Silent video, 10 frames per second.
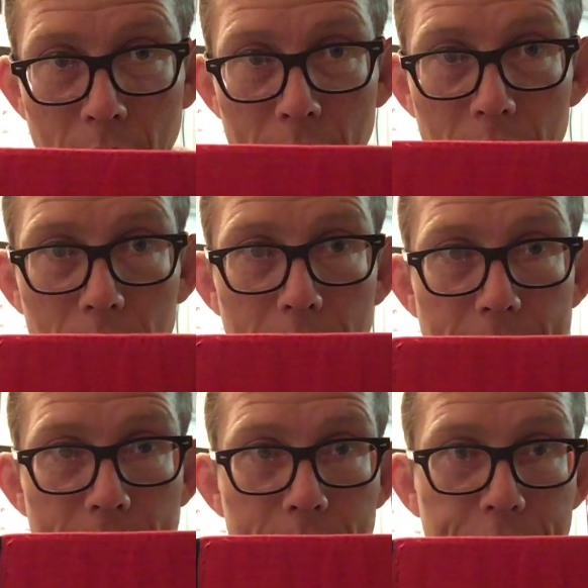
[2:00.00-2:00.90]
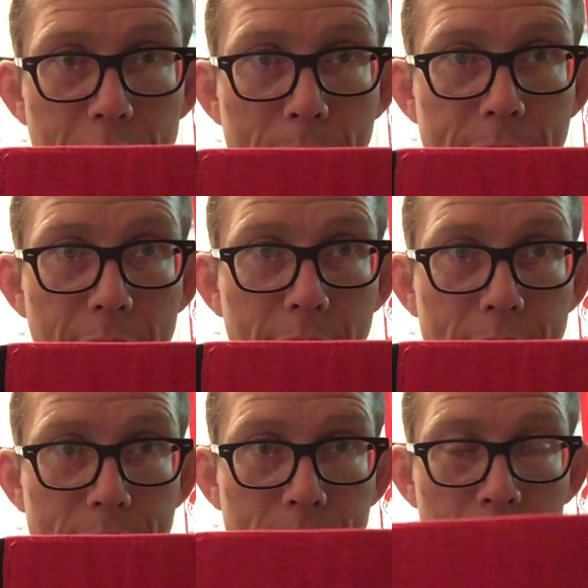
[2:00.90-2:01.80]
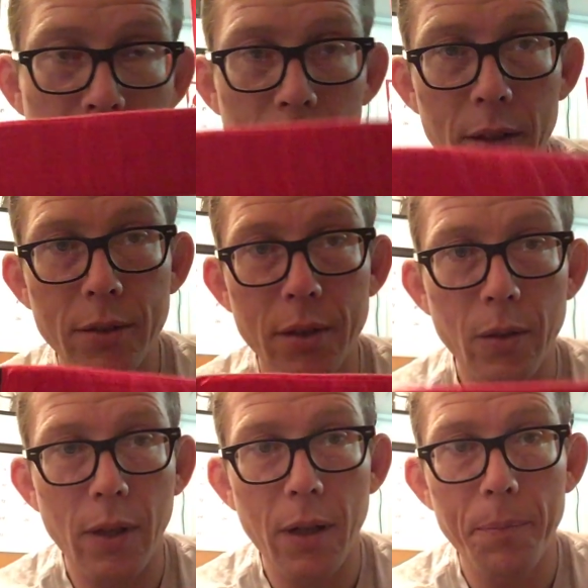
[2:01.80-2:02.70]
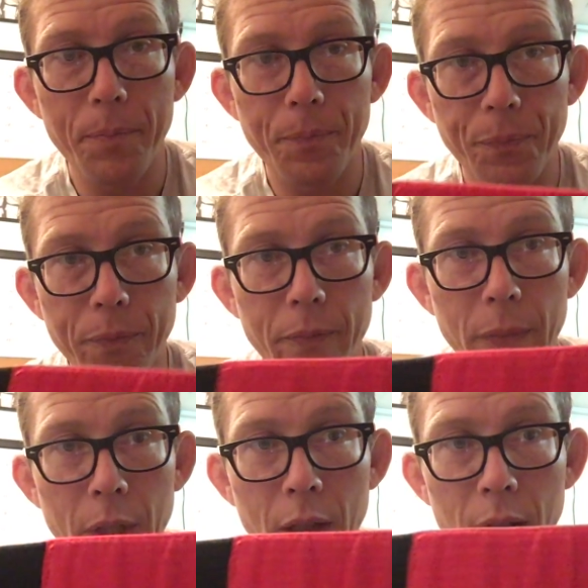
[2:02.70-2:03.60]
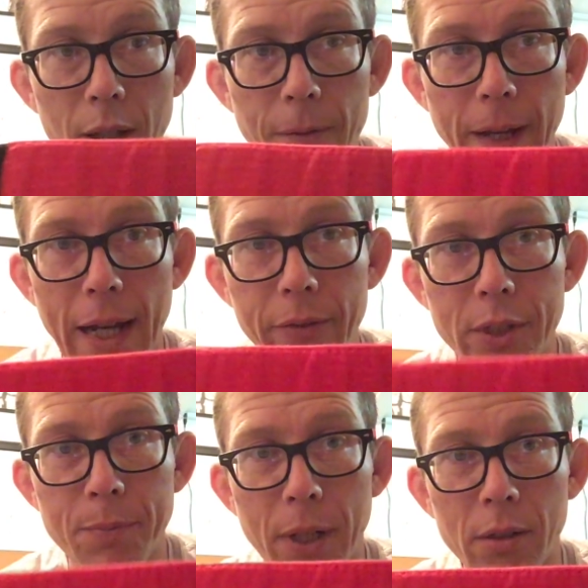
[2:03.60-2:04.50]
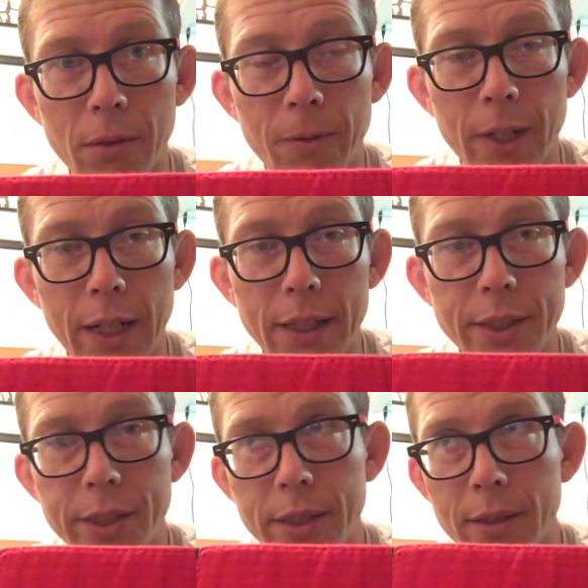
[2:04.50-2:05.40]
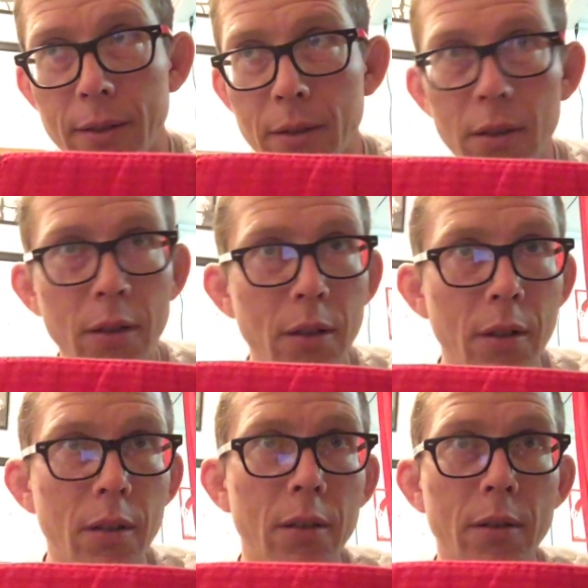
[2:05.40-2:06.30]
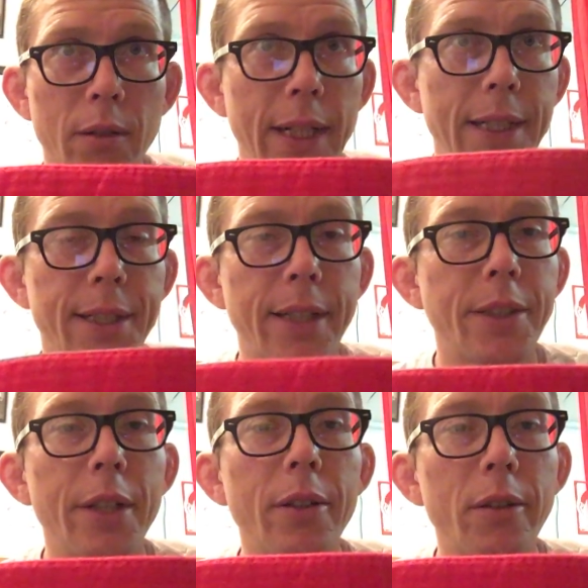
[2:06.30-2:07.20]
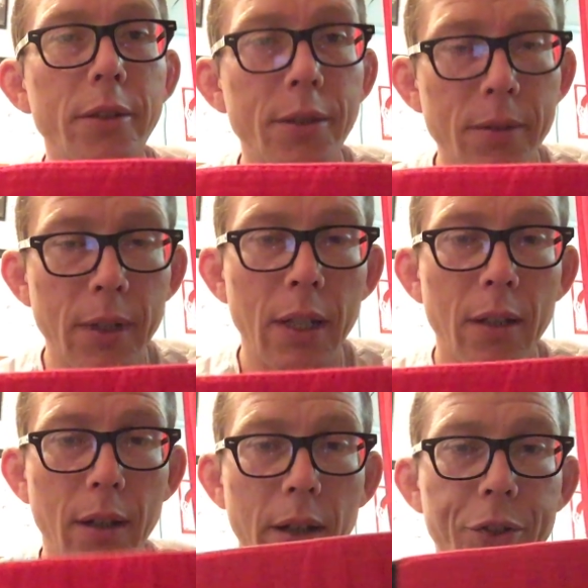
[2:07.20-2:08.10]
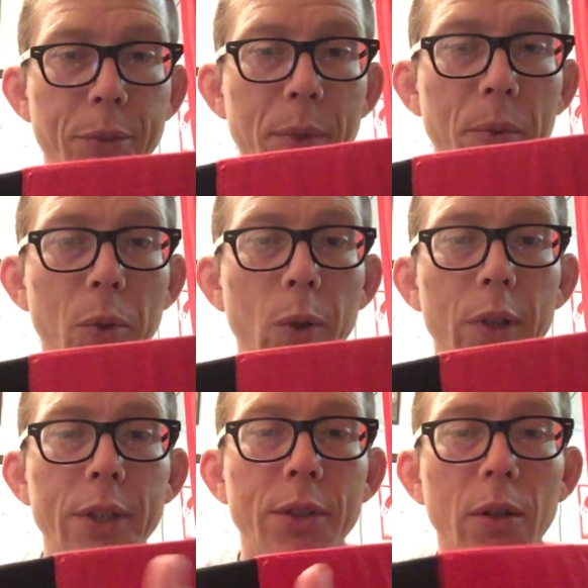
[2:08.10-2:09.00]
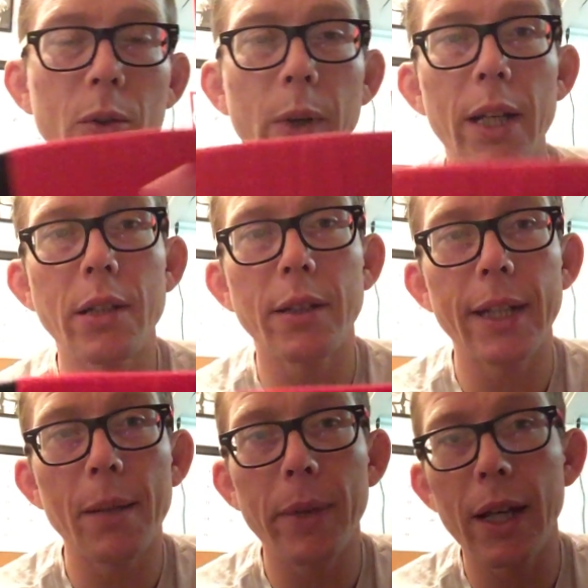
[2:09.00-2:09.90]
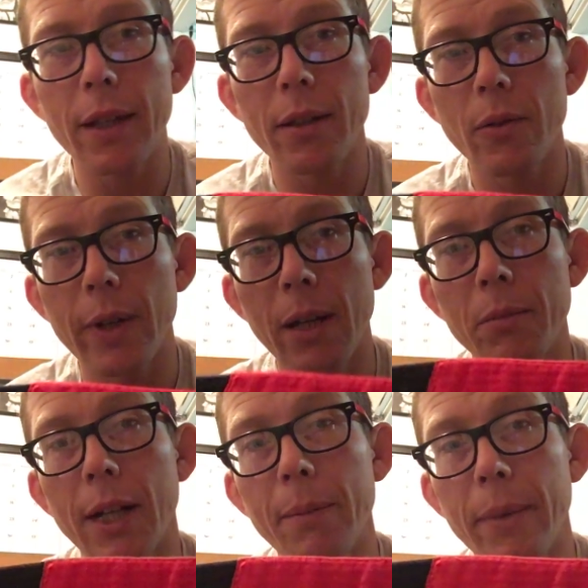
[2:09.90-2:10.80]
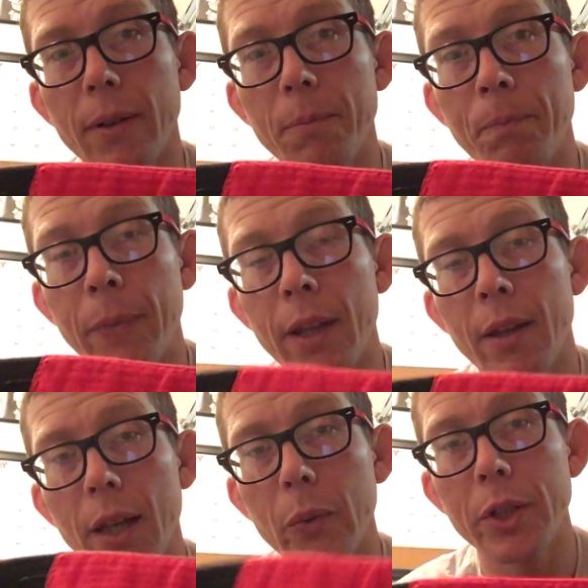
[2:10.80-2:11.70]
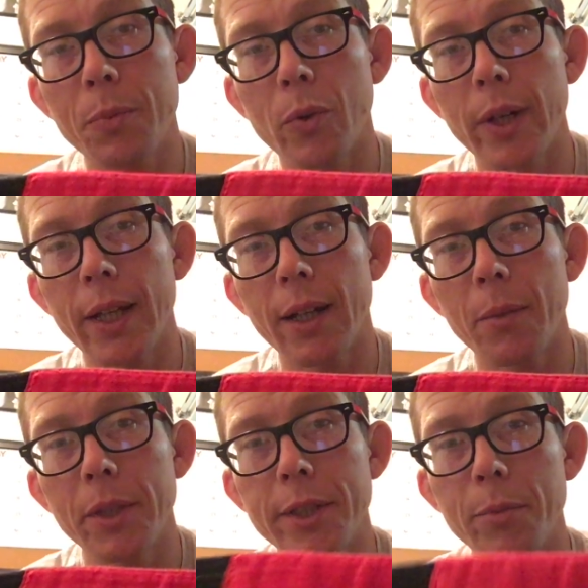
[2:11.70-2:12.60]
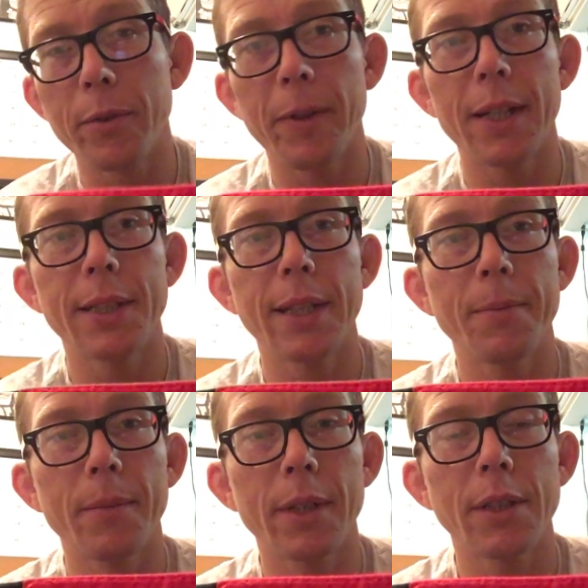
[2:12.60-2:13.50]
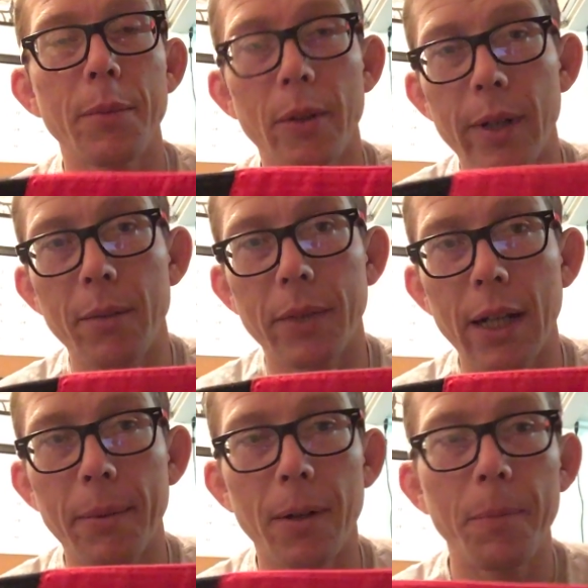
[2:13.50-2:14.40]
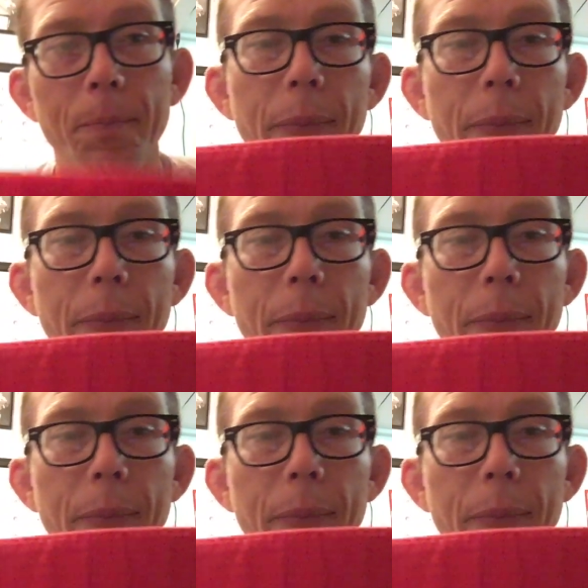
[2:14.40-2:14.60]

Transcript: I don't know, like 10 stripes out of this. So if I have this belt for the next like 60 years, I should be able to wear this all the way until I get my red and black belt, at which point I'll be super fancy because I'll be a red and black belt.